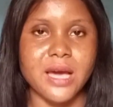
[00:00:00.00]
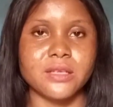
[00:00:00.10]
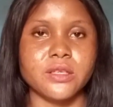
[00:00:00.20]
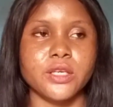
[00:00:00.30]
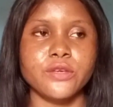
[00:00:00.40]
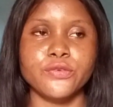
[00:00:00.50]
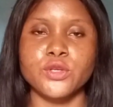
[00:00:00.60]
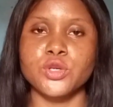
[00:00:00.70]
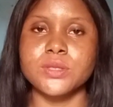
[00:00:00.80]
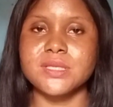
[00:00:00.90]
And if
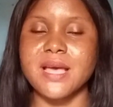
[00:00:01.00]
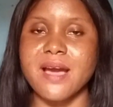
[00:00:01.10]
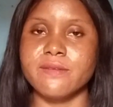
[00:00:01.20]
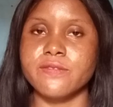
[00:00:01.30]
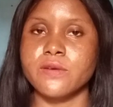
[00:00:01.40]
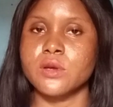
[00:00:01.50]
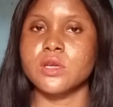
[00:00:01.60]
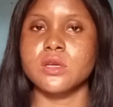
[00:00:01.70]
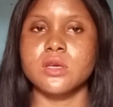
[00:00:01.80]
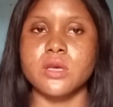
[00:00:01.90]
you don't have
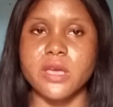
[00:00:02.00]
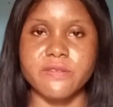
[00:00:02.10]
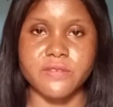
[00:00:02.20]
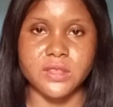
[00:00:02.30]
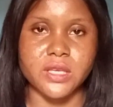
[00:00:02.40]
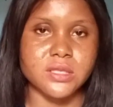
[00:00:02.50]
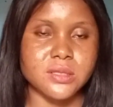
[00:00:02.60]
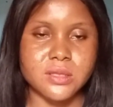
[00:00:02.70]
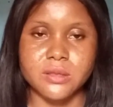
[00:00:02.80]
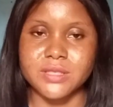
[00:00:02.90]

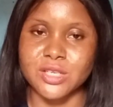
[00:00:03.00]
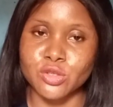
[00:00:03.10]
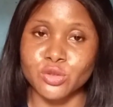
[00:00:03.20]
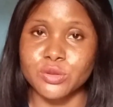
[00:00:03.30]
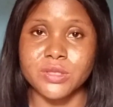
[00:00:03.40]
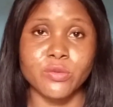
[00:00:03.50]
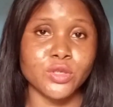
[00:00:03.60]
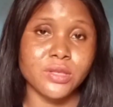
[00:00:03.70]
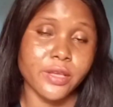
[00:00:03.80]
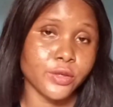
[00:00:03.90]
evidence, they
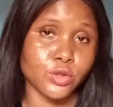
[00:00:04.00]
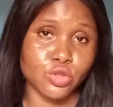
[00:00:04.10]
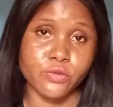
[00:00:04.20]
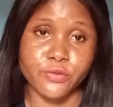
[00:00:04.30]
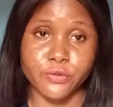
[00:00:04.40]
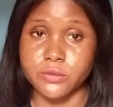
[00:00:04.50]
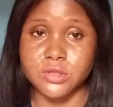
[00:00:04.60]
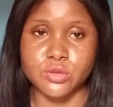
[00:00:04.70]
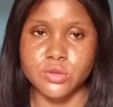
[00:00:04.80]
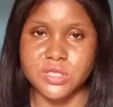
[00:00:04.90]
will not take you
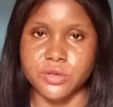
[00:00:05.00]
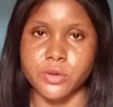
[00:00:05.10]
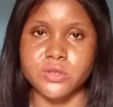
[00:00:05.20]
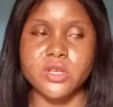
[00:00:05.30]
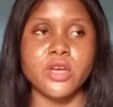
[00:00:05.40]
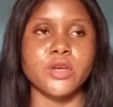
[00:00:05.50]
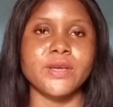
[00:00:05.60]
too serious.